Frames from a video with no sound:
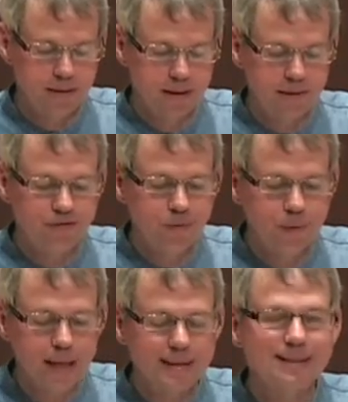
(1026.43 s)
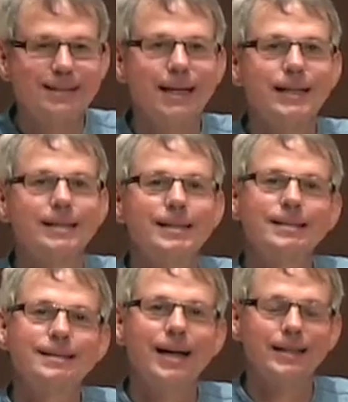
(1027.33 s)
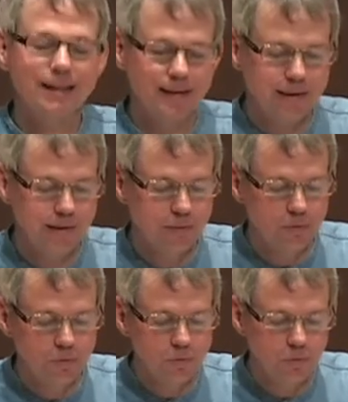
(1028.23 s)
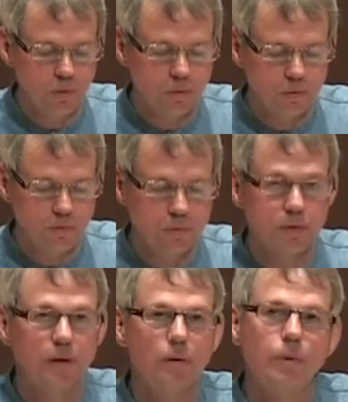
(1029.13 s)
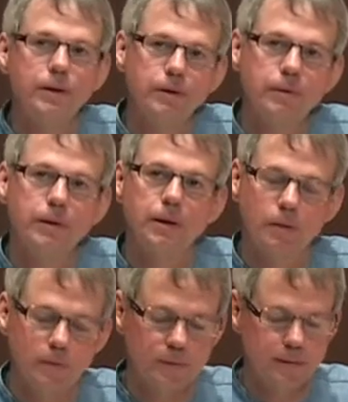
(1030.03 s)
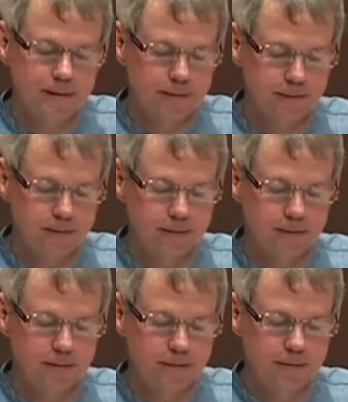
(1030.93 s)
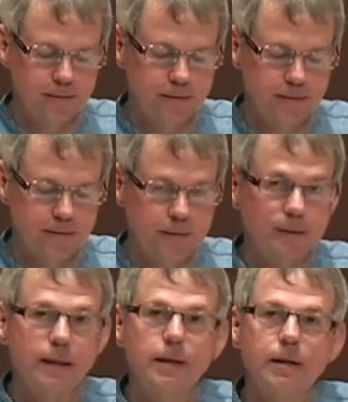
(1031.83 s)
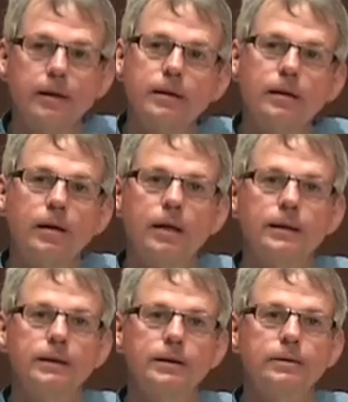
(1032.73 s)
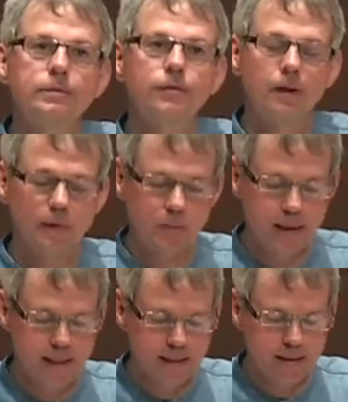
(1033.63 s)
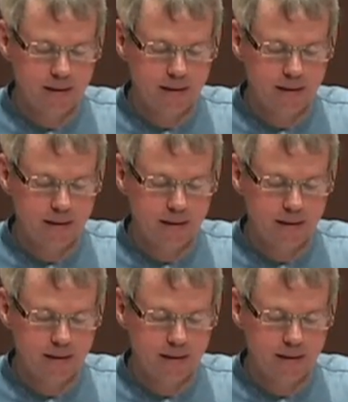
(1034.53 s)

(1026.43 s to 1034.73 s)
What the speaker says: And for that second, it's not clear who holds what you're holding. Then they're gone and you fall away.